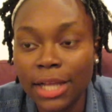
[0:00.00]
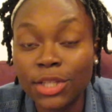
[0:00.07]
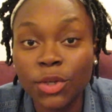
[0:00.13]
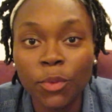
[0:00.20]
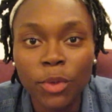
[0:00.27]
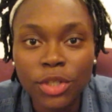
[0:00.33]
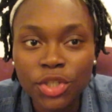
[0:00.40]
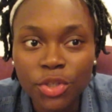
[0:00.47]
so
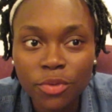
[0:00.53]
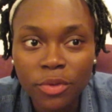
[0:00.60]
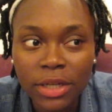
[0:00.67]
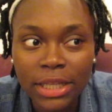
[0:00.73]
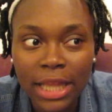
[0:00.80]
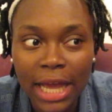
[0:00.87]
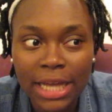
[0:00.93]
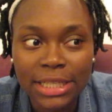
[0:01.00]
once you
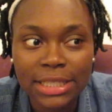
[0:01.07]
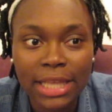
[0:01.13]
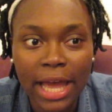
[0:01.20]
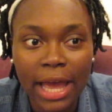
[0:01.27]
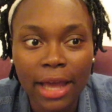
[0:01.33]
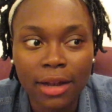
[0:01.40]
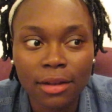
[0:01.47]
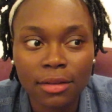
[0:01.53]
realize
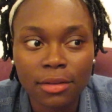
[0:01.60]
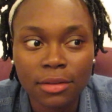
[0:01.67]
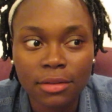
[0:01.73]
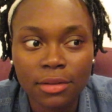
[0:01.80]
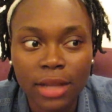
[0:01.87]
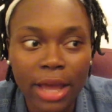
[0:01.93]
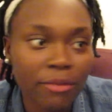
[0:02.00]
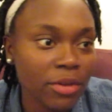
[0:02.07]
that
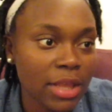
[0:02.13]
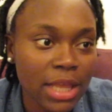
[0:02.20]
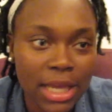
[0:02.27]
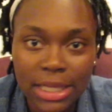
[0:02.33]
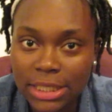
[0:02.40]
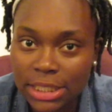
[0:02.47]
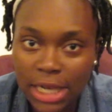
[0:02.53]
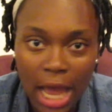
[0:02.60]

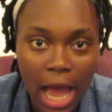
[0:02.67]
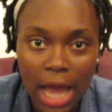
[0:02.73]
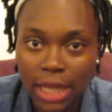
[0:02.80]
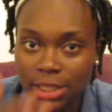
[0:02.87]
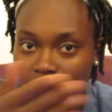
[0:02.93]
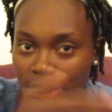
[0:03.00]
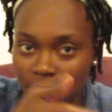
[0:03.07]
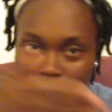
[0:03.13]
everything's
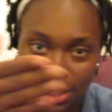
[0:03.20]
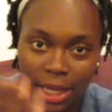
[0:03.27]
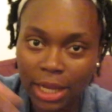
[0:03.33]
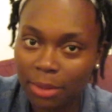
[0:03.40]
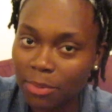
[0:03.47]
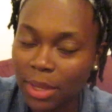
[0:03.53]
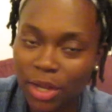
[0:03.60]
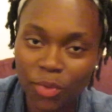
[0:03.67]
not
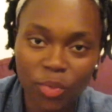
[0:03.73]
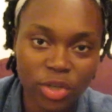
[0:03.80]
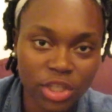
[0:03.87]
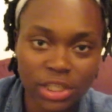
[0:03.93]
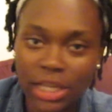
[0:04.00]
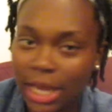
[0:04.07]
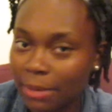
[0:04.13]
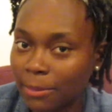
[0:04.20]
gonna be in a
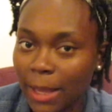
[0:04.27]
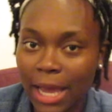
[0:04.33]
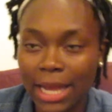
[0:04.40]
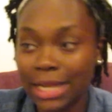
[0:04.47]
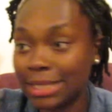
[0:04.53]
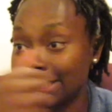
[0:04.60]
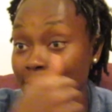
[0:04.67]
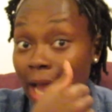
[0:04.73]
rigid
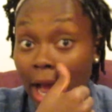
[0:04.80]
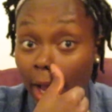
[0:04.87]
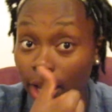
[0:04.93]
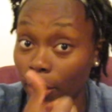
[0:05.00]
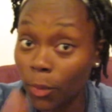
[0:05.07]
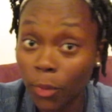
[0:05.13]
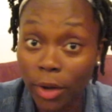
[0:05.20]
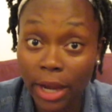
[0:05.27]
timeline, it's not
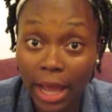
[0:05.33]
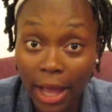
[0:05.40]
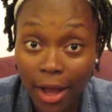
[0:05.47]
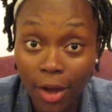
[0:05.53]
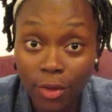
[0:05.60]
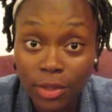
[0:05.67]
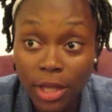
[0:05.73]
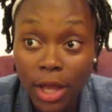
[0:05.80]
gonna work
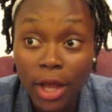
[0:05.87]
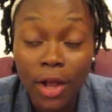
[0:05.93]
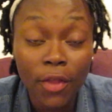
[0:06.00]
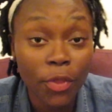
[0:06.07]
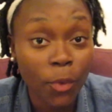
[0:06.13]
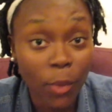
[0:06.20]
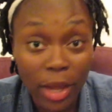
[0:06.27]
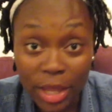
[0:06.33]
out
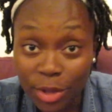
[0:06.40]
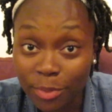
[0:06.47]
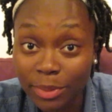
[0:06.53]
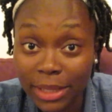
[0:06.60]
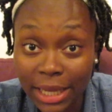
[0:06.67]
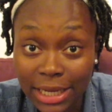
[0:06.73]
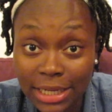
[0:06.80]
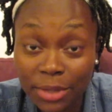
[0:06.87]
the way you
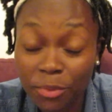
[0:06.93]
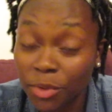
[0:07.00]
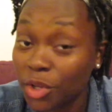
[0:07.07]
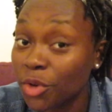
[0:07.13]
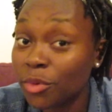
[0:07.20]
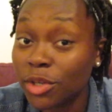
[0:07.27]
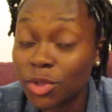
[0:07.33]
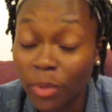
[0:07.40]
planned it when
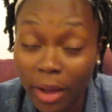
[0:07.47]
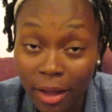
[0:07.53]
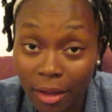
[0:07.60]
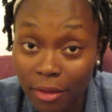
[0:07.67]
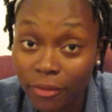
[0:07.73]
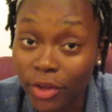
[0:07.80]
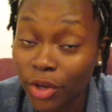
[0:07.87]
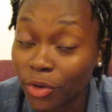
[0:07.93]
you were
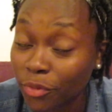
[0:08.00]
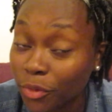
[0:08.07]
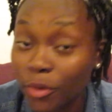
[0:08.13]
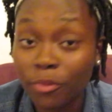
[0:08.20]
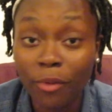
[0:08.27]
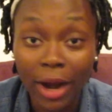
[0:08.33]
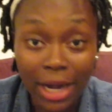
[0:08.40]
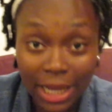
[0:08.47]
12 in your
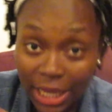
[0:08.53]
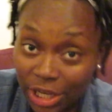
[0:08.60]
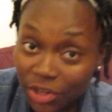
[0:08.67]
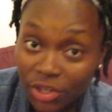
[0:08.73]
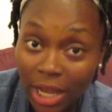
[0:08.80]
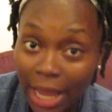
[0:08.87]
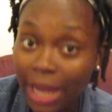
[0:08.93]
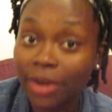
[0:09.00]
room writing in
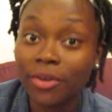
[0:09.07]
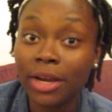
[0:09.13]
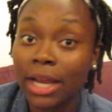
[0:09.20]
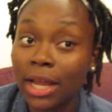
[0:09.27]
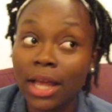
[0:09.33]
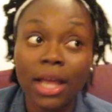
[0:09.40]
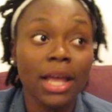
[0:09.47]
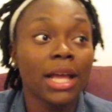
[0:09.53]
your
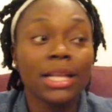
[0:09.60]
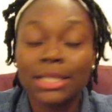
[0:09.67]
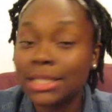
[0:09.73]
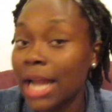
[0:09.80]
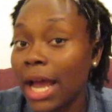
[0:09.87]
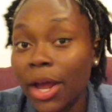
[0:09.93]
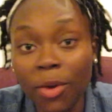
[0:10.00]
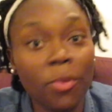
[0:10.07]
diary, it's
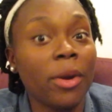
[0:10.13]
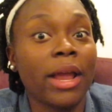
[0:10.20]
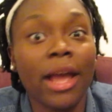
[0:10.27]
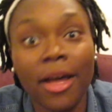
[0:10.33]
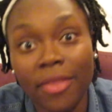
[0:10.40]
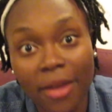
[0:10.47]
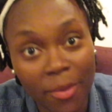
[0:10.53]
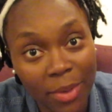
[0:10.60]
not going to work
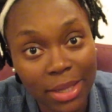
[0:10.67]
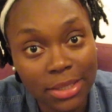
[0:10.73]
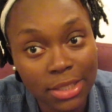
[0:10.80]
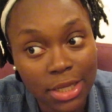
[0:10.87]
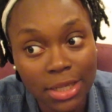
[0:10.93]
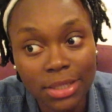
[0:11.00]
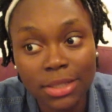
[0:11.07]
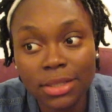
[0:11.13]
out that way,
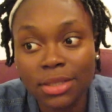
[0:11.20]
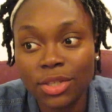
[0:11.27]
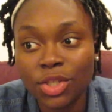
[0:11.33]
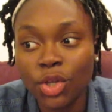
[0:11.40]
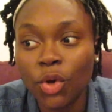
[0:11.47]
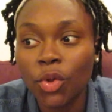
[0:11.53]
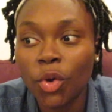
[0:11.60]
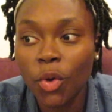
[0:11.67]
sis.
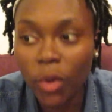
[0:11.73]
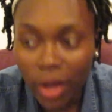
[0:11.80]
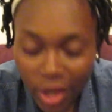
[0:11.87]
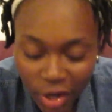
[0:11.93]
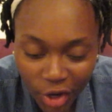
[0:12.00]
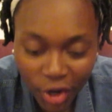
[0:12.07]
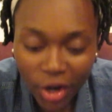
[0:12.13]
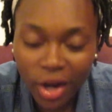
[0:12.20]
So the
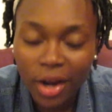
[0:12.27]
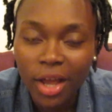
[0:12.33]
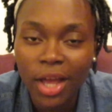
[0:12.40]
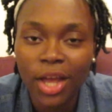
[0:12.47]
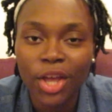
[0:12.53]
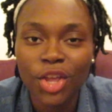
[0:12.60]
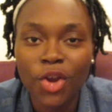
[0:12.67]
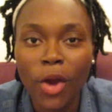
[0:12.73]
quicker
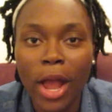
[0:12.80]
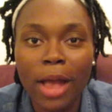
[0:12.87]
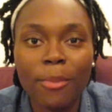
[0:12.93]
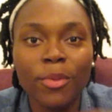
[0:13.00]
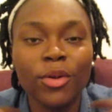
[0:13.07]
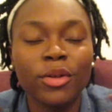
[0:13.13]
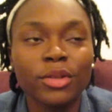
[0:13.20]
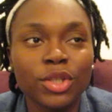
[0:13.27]
you're
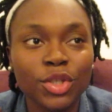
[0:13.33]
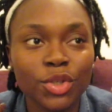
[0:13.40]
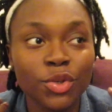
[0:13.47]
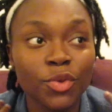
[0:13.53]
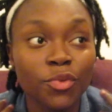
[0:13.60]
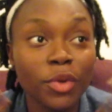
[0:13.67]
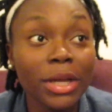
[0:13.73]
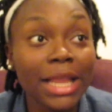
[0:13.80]
able
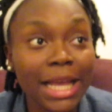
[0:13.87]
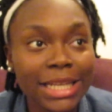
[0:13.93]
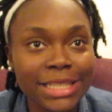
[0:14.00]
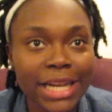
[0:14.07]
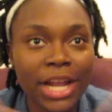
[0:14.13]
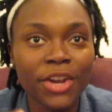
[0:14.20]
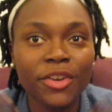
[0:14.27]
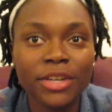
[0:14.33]
to realize
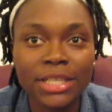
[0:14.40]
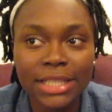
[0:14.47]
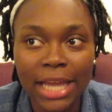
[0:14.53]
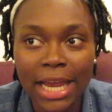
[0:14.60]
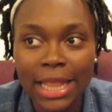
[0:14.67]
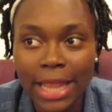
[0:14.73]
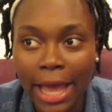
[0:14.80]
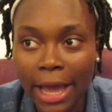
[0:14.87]
and
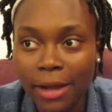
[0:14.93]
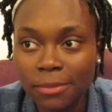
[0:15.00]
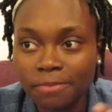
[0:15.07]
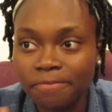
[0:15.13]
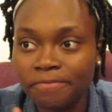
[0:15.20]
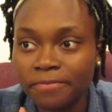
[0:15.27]
understand that,